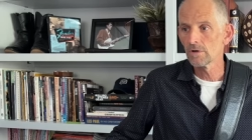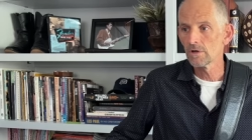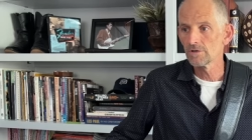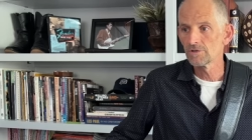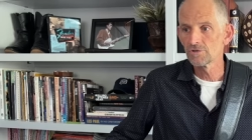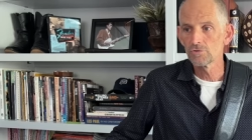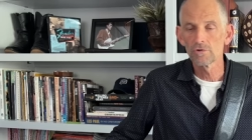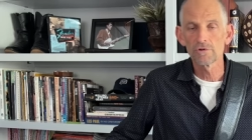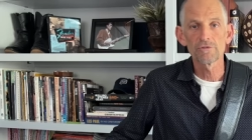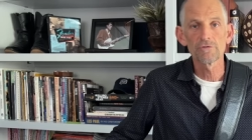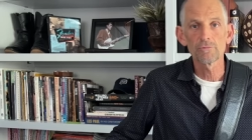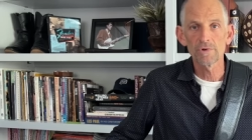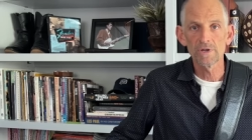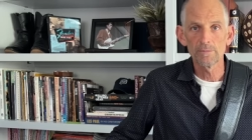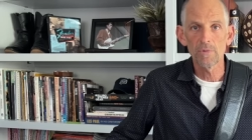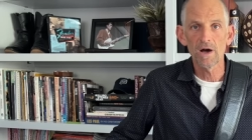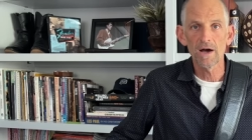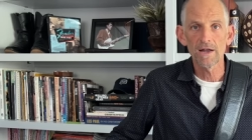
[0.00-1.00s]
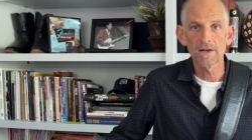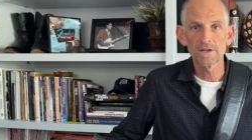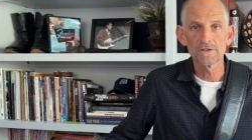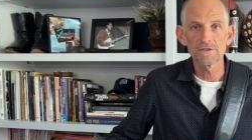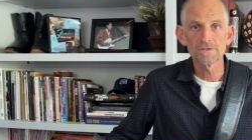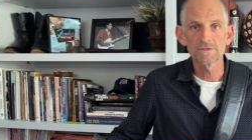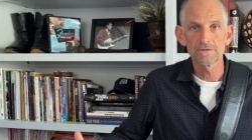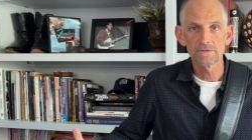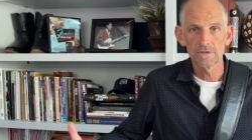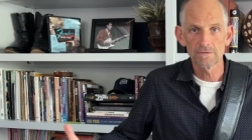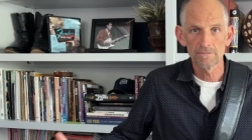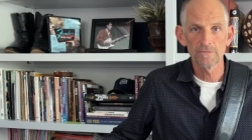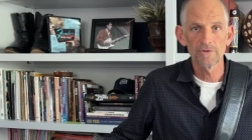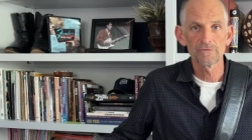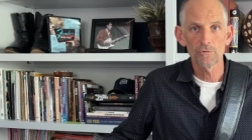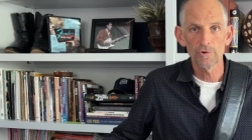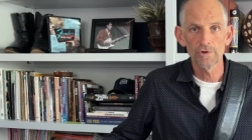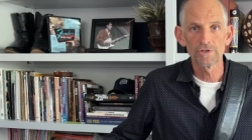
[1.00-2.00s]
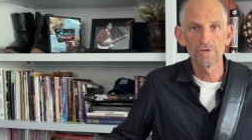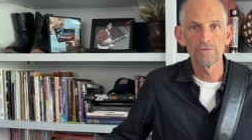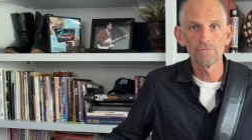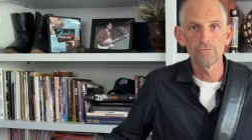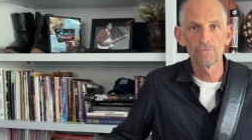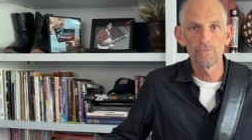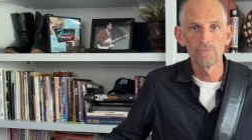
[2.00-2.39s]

two or three bodies before you